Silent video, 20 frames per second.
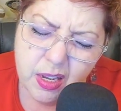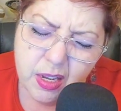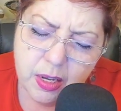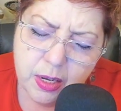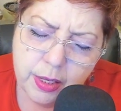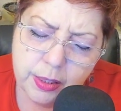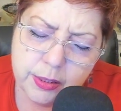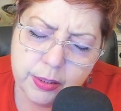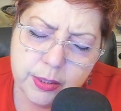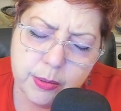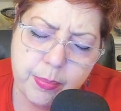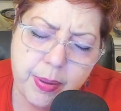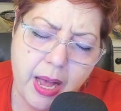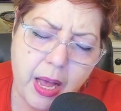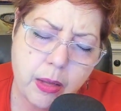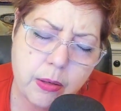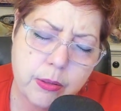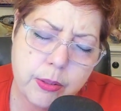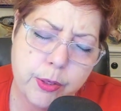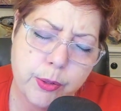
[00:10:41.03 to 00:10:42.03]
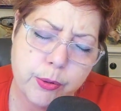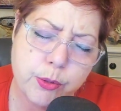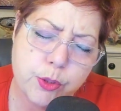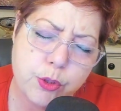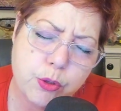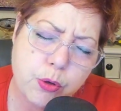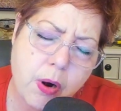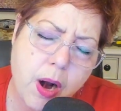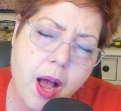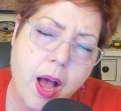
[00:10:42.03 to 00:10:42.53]
it's about your
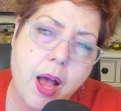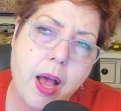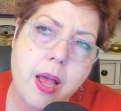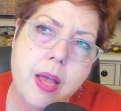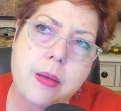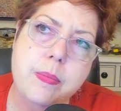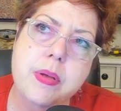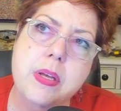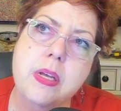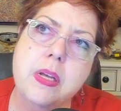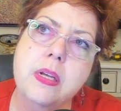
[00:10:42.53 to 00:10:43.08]
tribe.